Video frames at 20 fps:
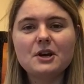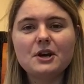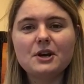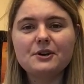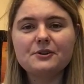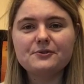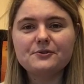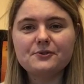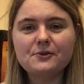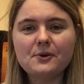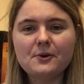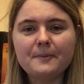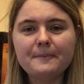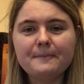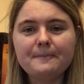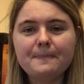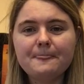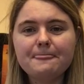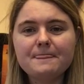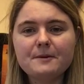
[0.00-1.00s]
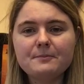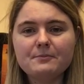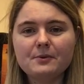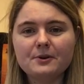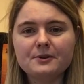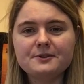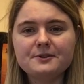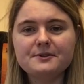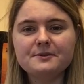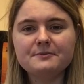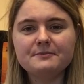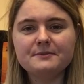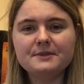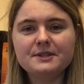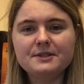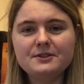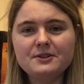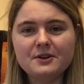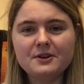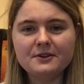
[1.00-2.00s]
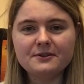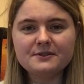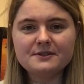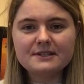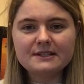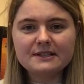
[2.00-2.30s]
from the bottom note.